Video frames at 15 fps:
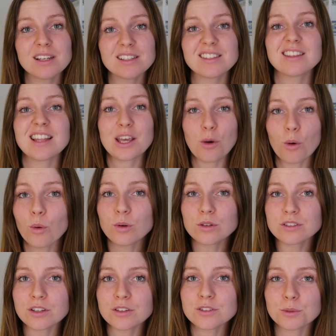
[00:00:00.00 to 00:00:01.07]
Plus, they
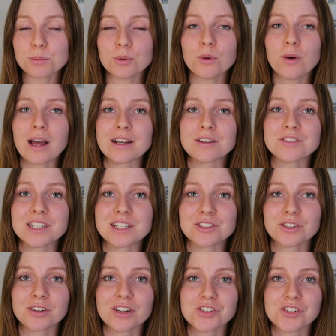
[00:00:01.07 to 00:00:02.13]
also support NFT
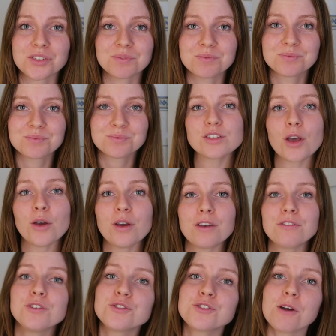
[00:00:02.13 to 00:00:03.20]
integration. So
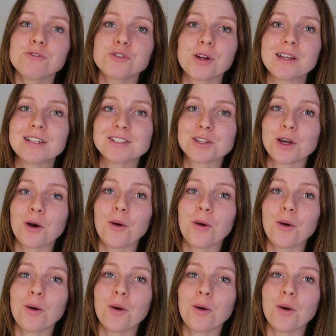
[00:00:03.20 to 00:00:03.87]
if you jumped right into the